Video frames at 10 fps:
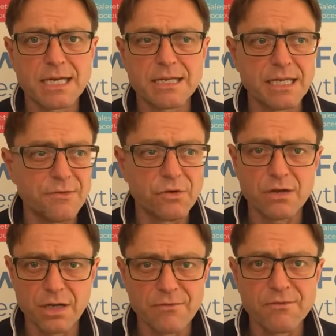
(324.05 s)
And then you've got to
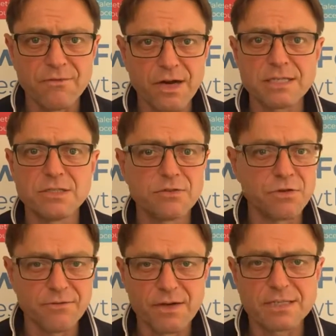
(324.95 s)
go and fight, and you've got
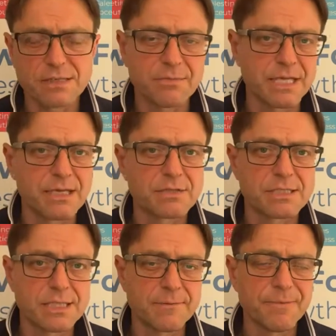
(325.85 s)
to find something else
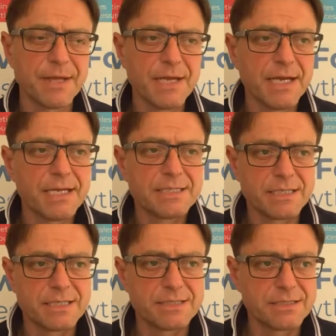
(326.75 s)

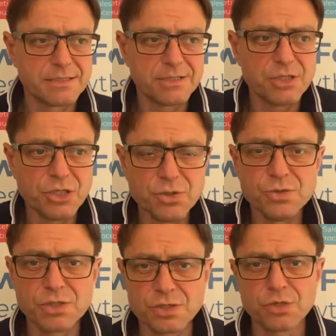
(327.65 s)
to
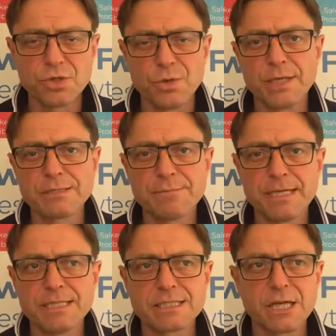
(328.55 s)
use as your
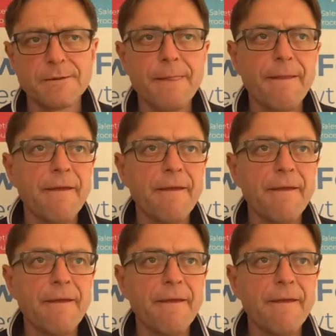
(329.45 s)
USP. So